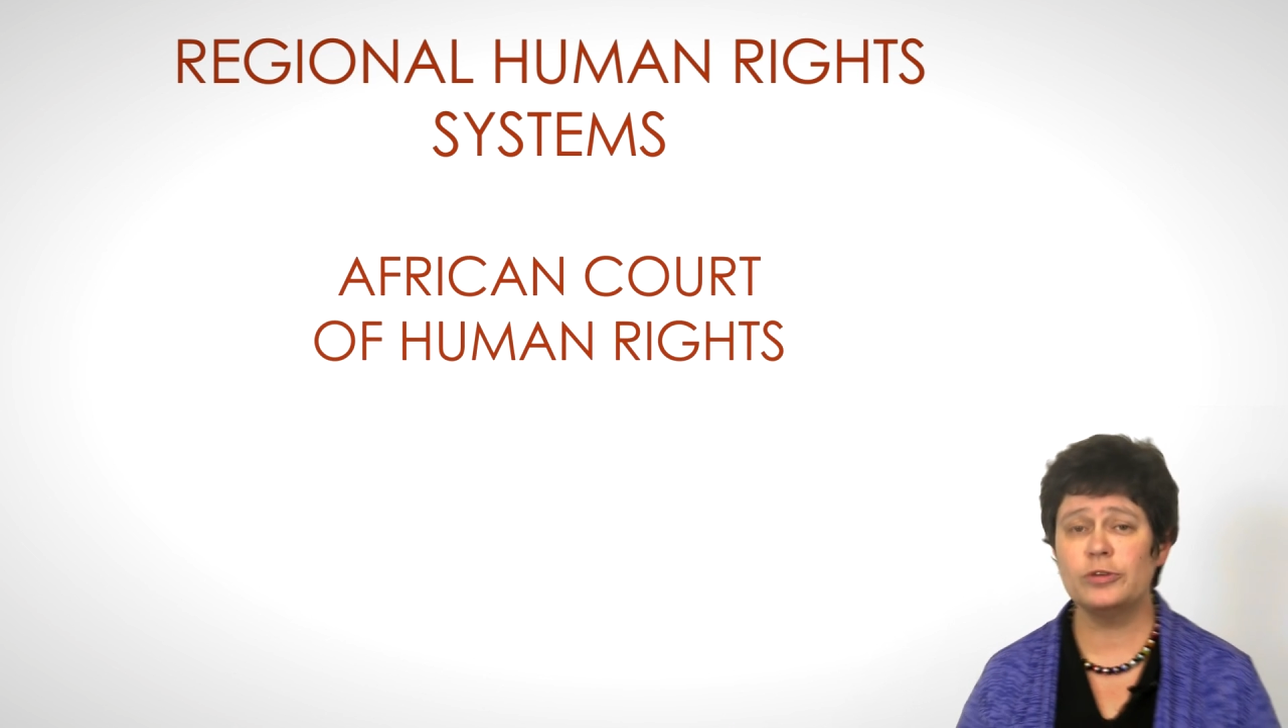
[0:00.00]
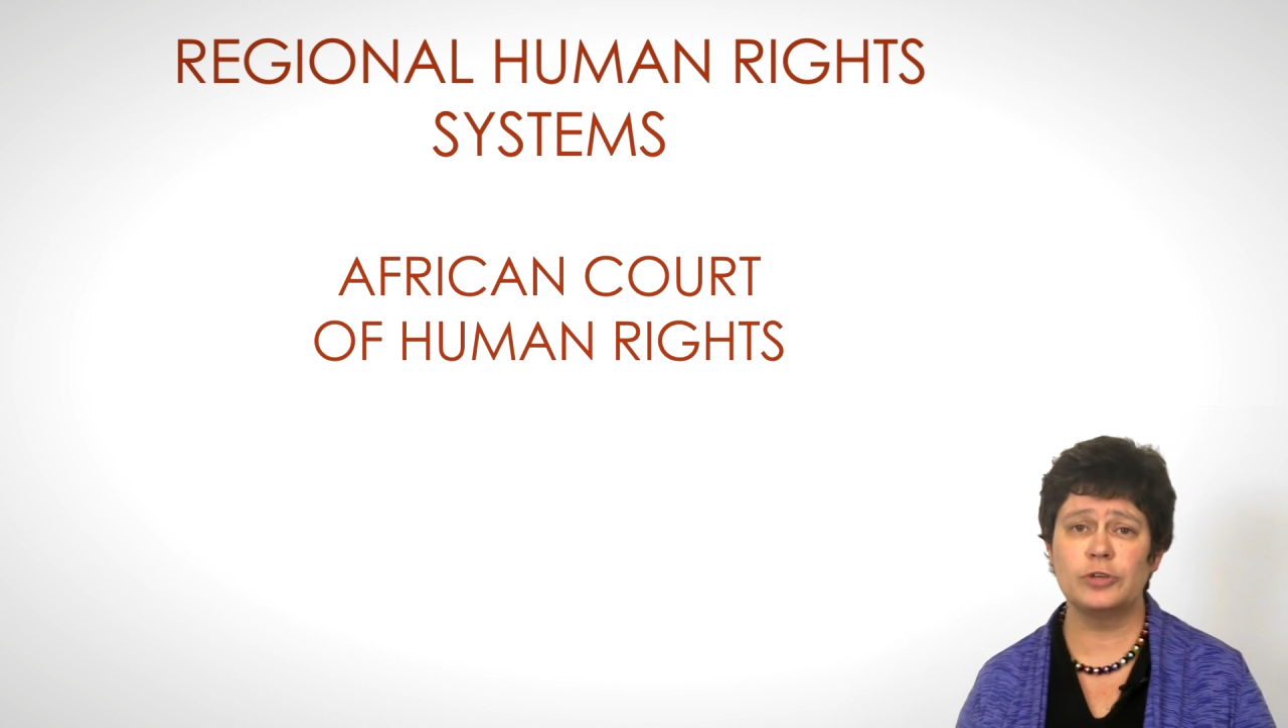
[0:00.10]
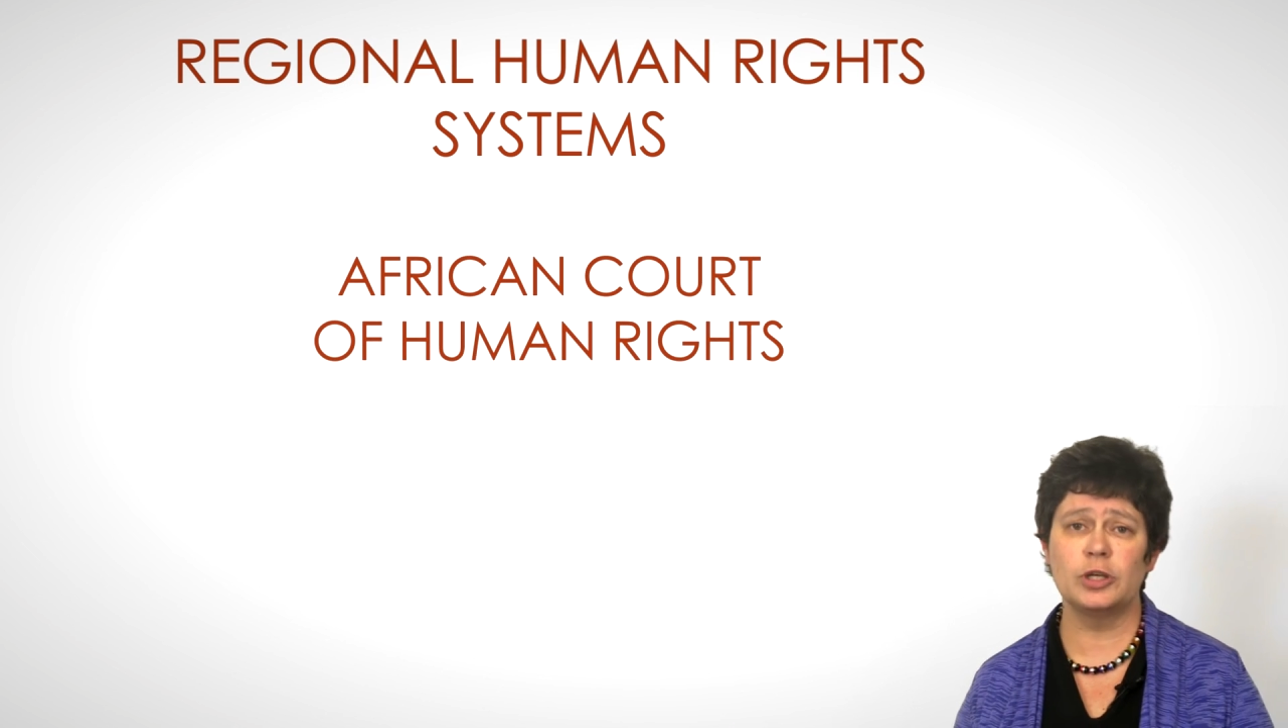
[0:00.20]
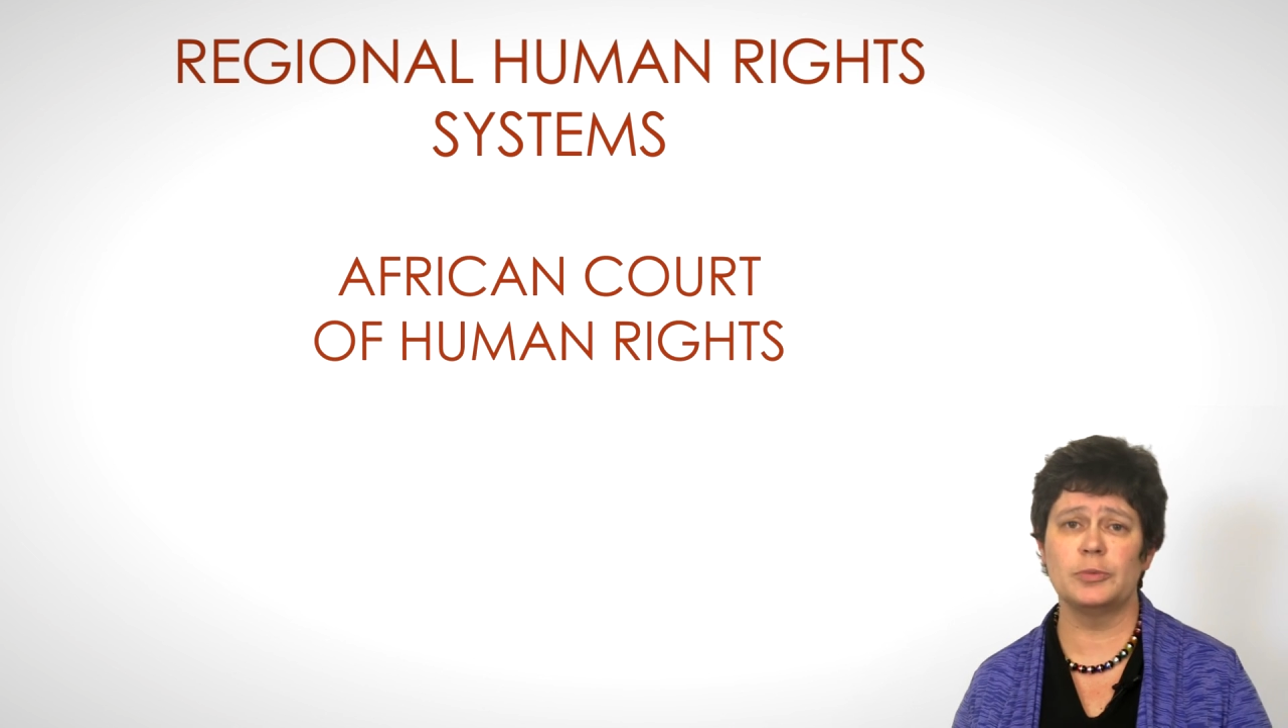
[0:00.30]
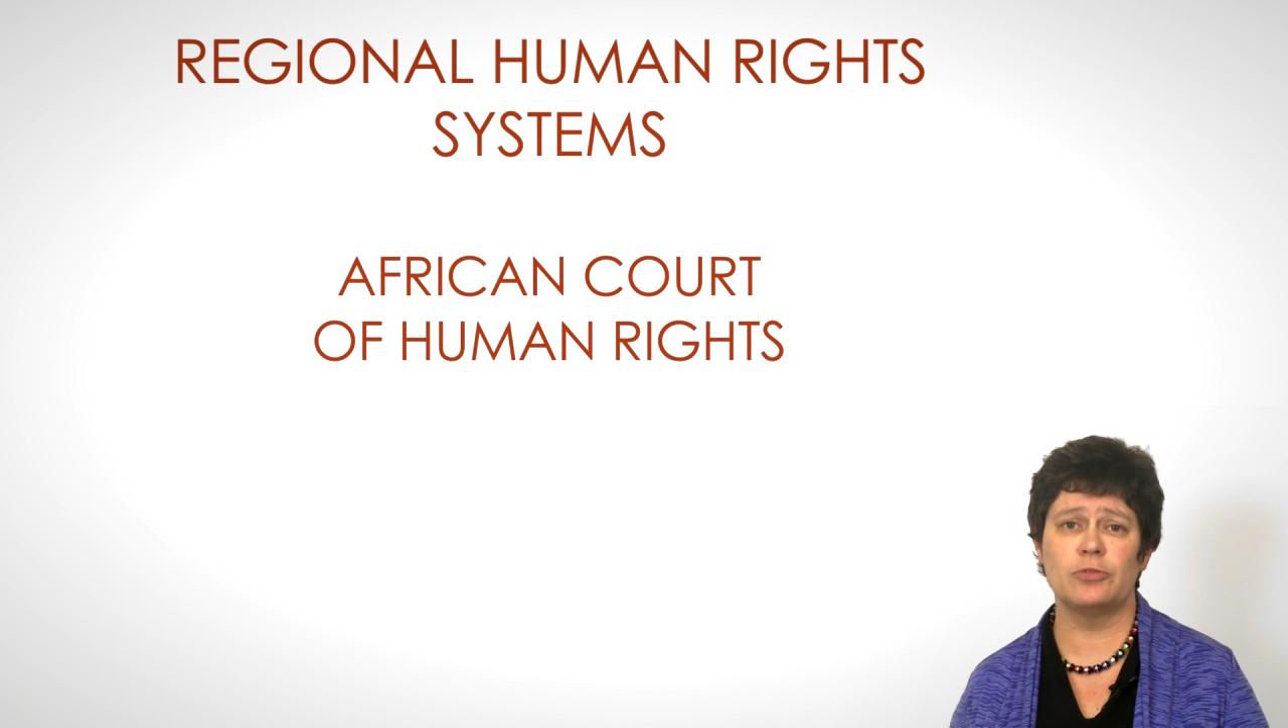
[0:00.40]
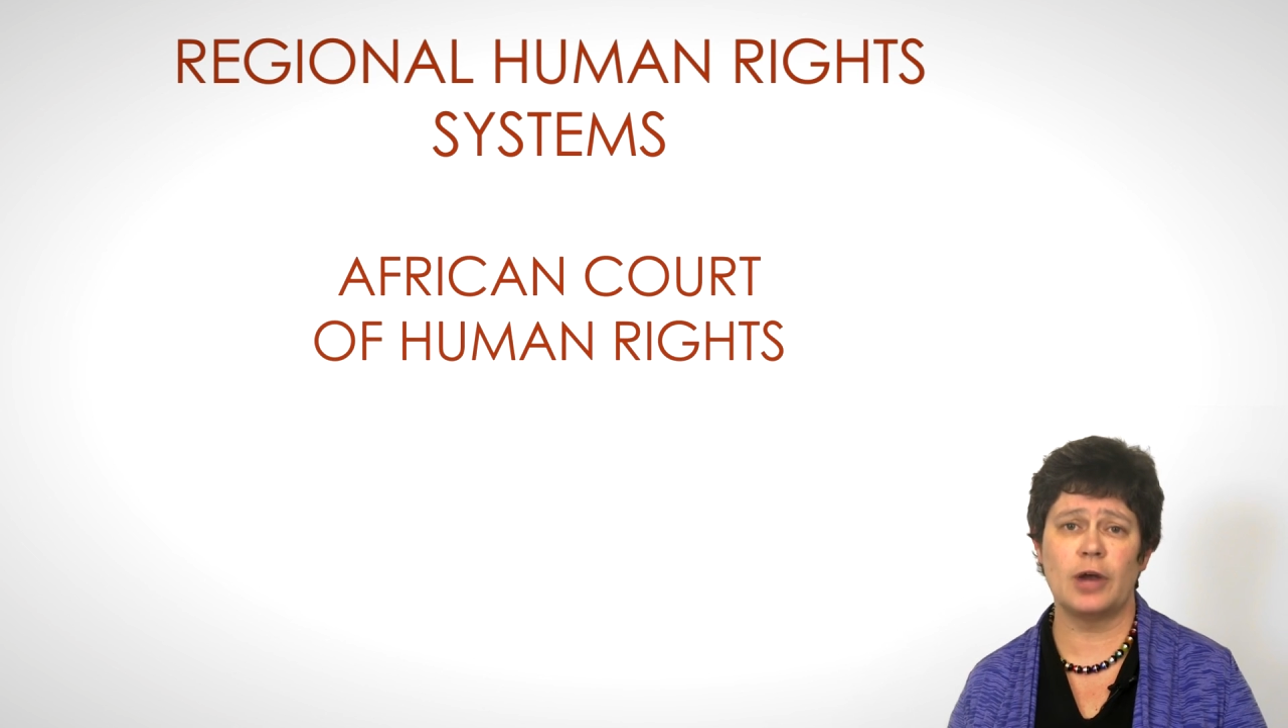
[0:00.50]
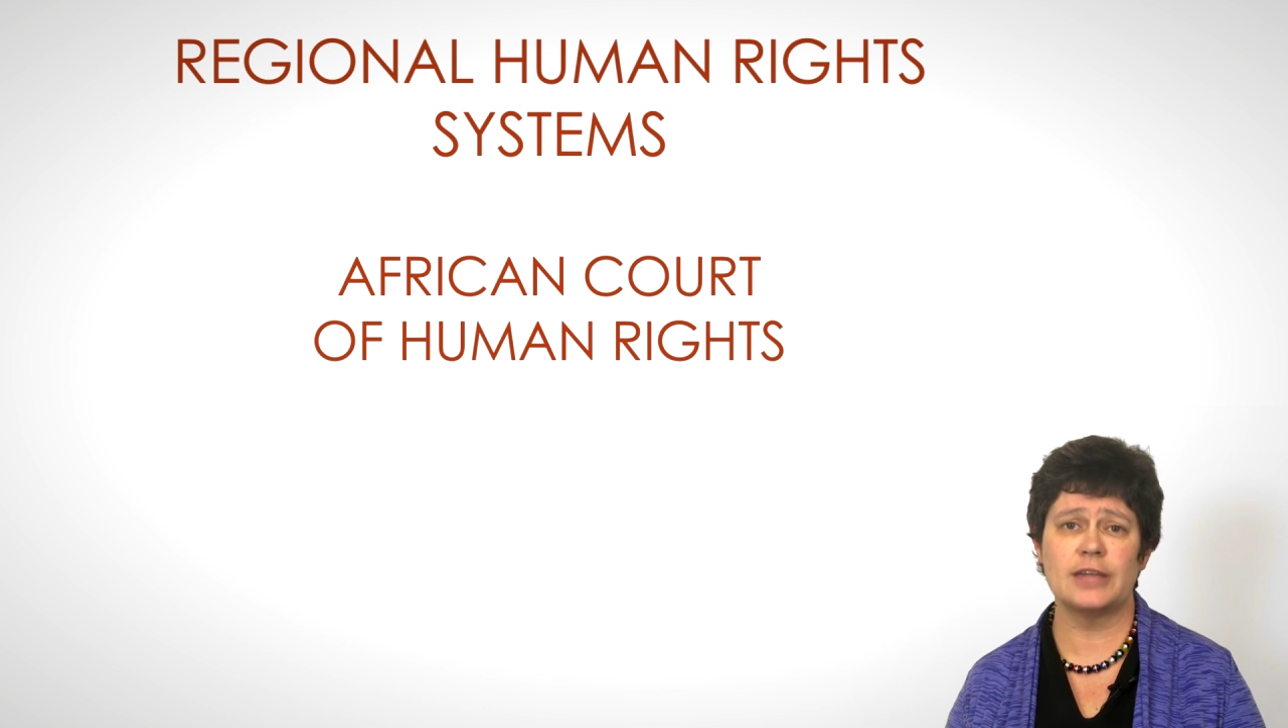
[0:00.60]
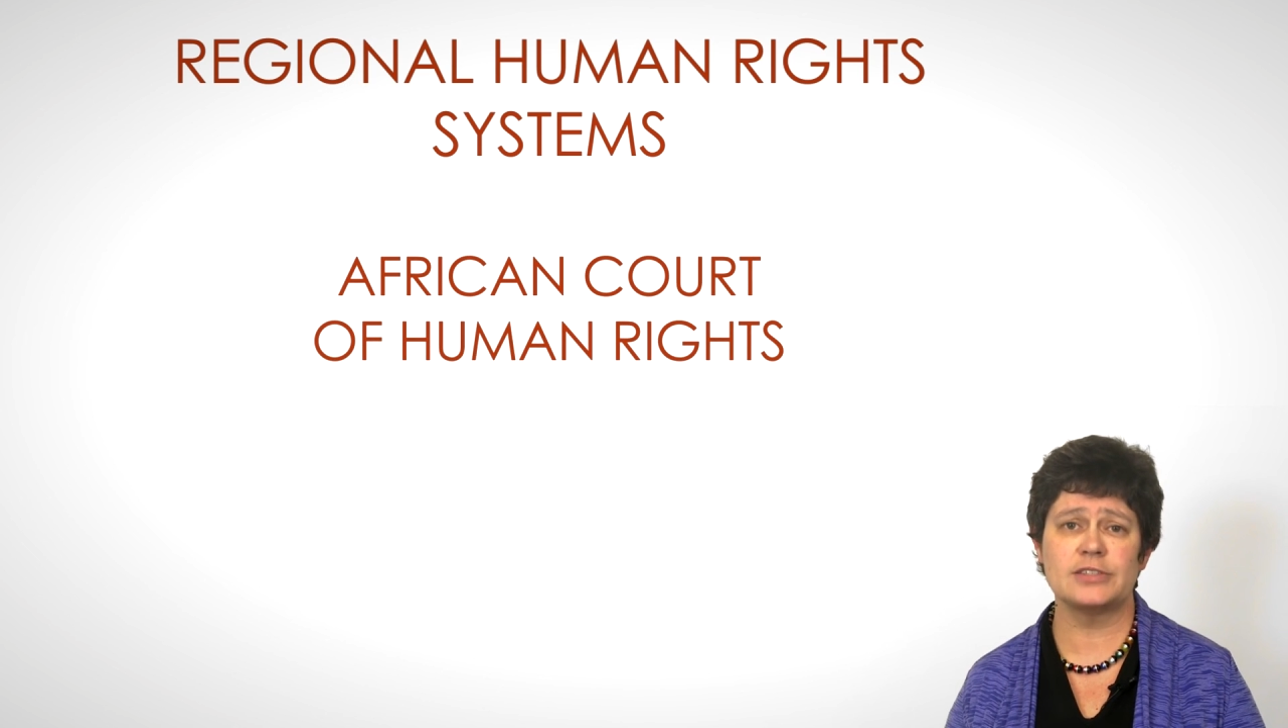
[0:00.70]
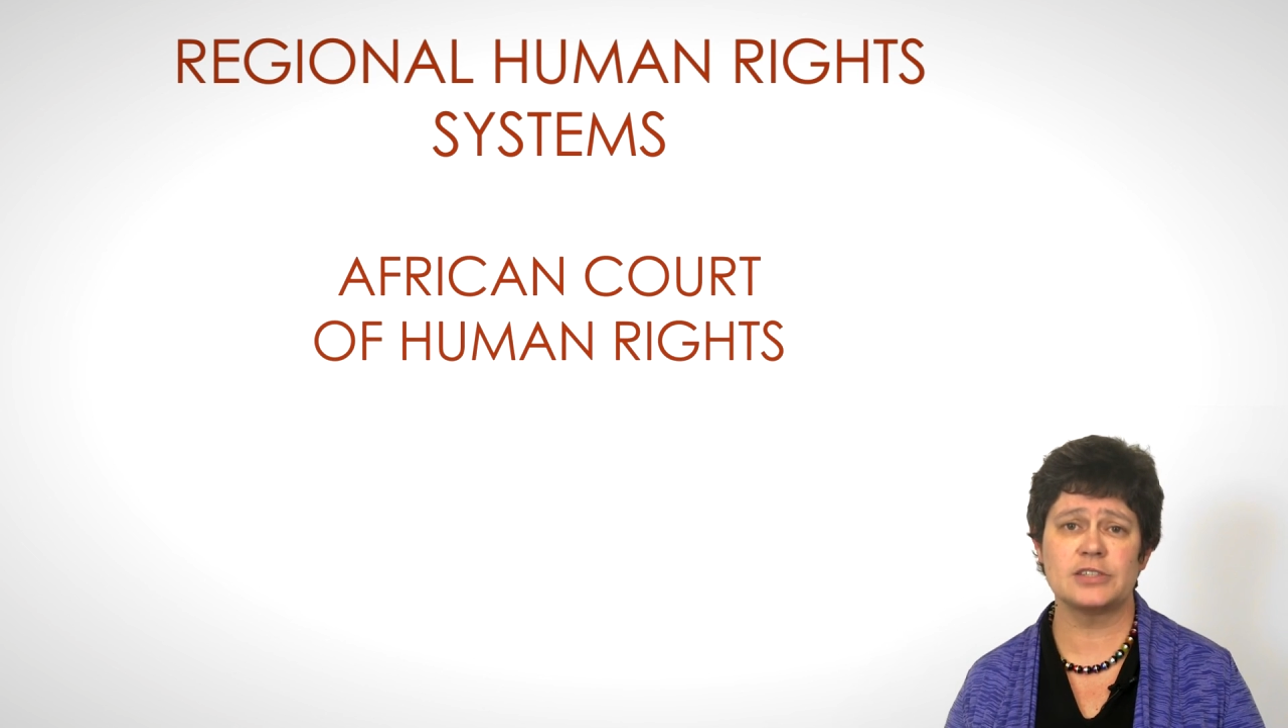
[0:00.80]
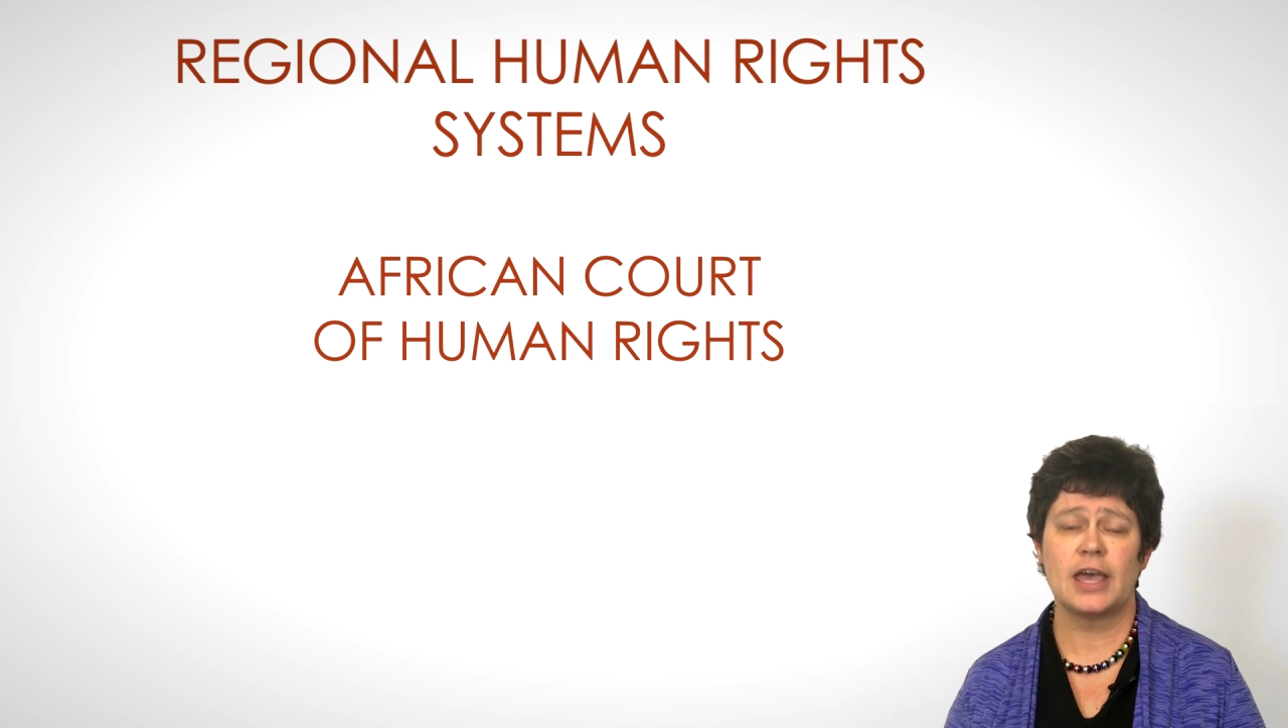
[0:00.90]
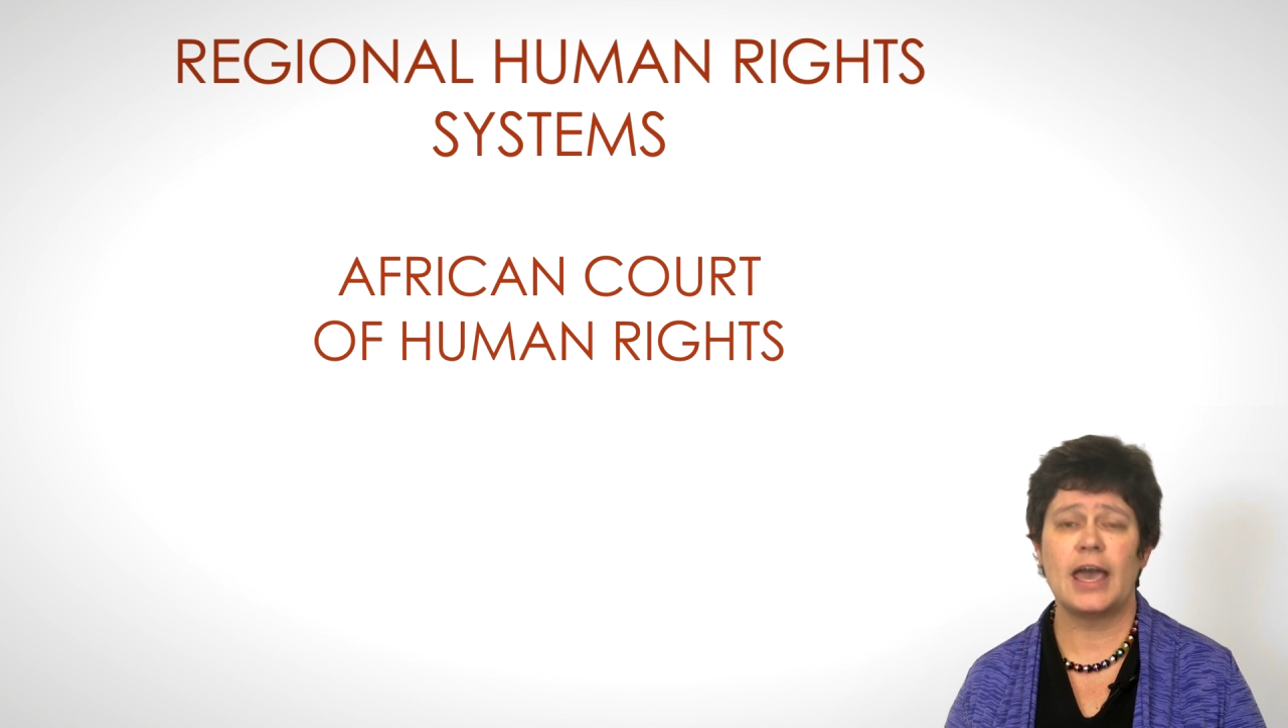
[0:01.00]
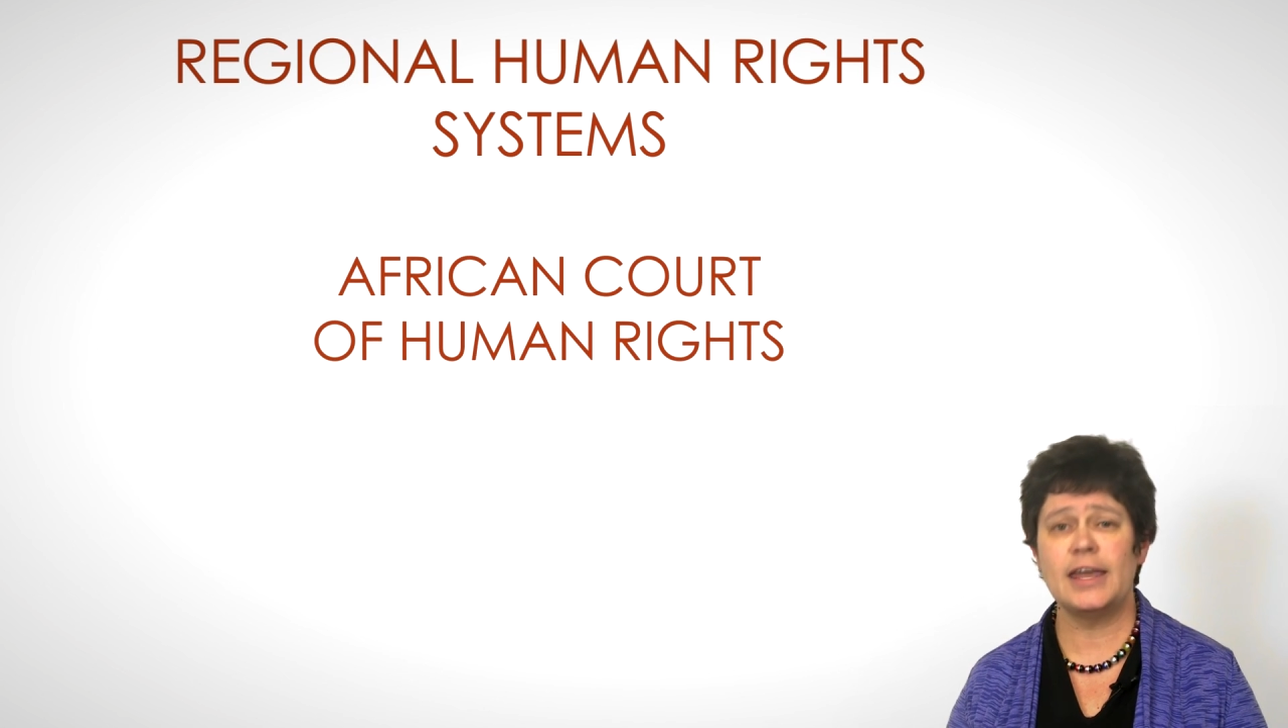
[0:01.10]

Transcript: of Human Rights